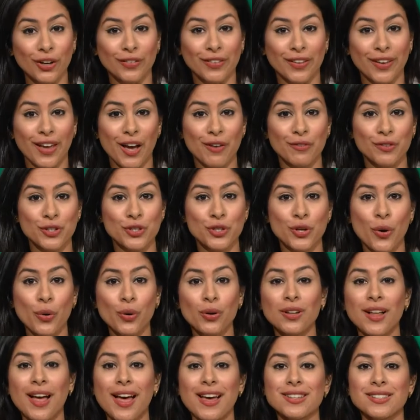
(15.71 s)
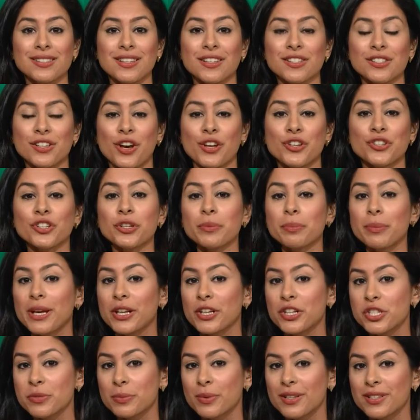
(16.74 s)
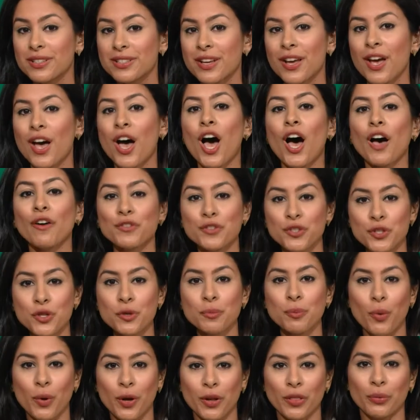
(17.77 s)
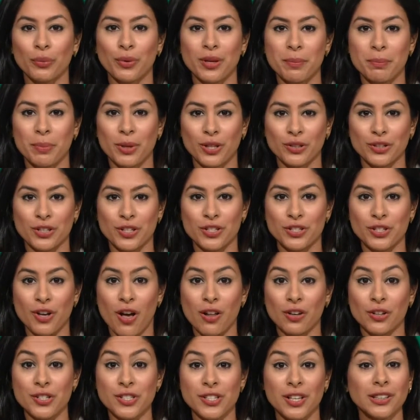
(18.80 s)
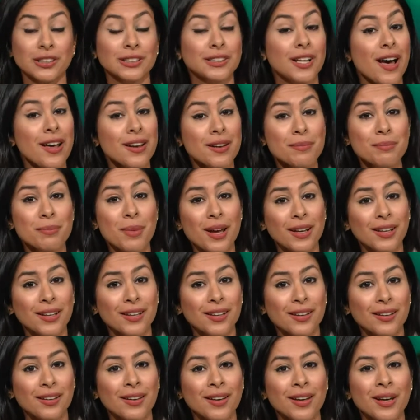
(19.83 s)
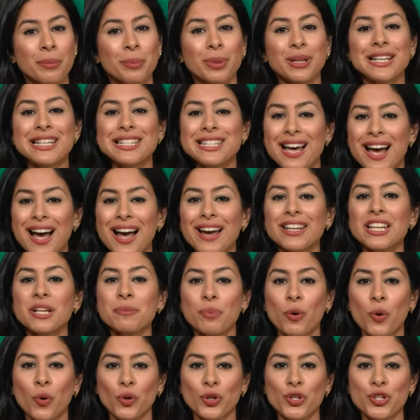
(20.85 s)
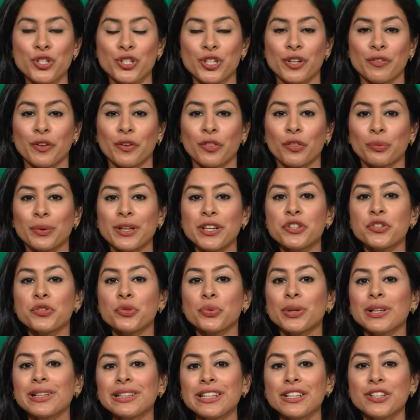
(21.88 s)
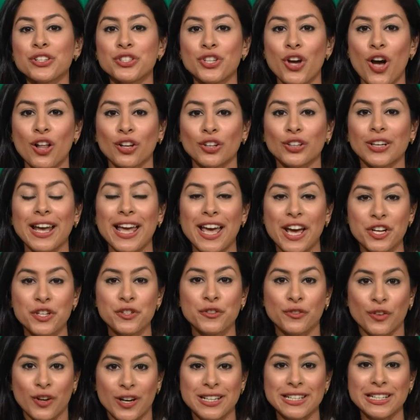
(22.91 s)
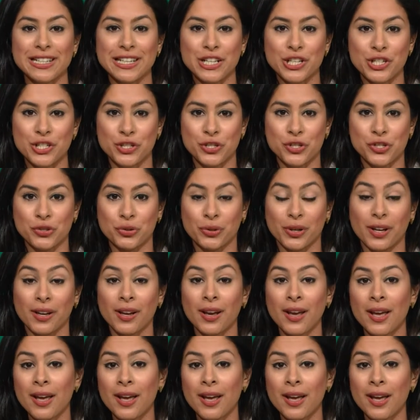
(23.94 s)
They have a total assets under management of $2.3 billion. A lot of money, but a tiny portion of the $3 trillion hedge fund industry.